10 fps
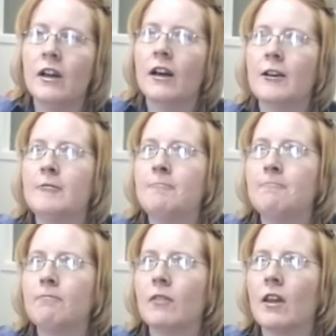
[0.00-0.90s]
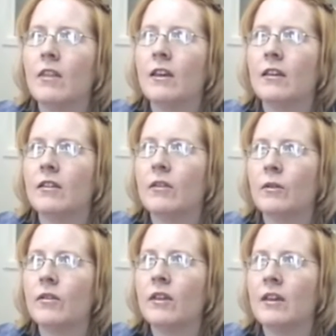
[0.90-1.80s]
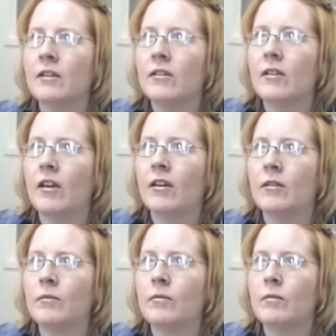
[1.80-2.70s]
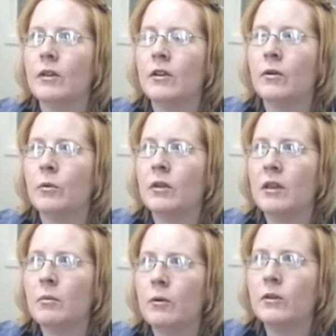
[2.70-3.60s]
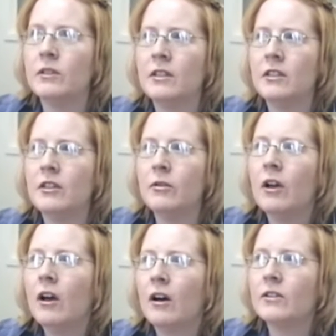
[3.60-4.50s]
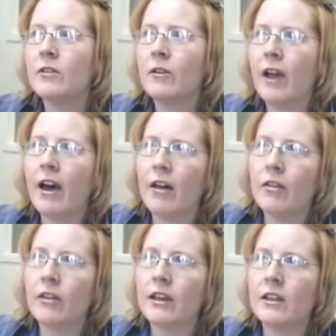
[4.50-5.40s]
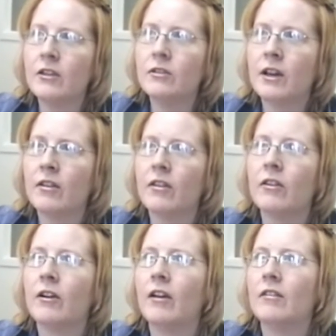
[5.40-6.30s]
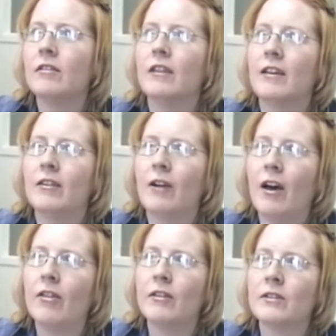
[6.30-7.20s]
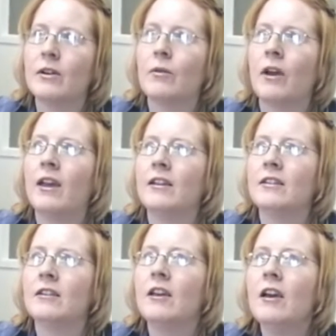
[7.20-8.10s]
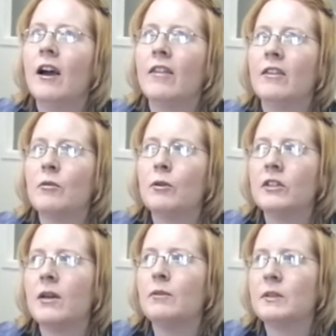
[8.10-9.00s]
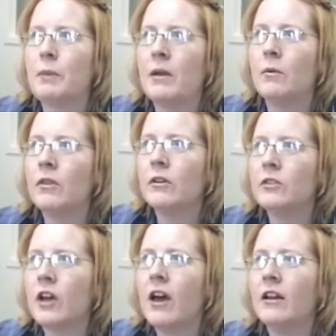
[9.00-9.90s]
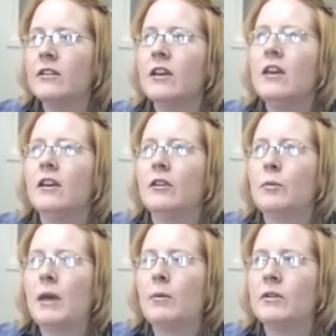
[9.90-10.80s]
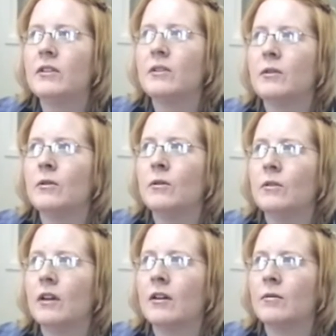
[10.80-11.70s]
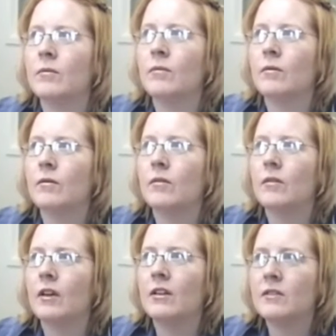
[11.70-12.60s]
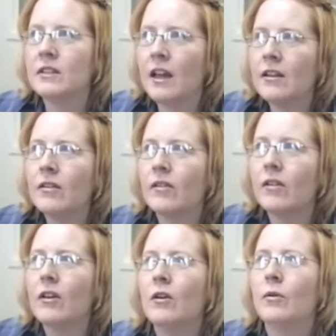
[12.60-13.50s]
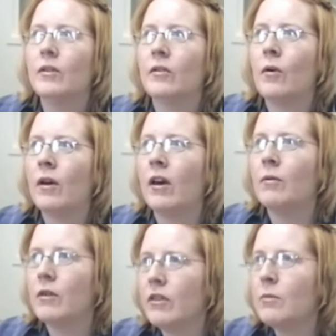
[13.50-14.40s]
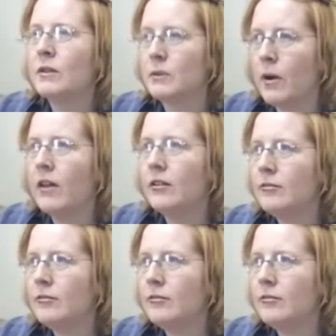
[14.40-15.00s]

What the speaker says: I think those things, are really important. And also their health. Like, can you tell that their health is all right? And I think the more time you spend with your child, you'll be able to kind of sense what's going on with them as well.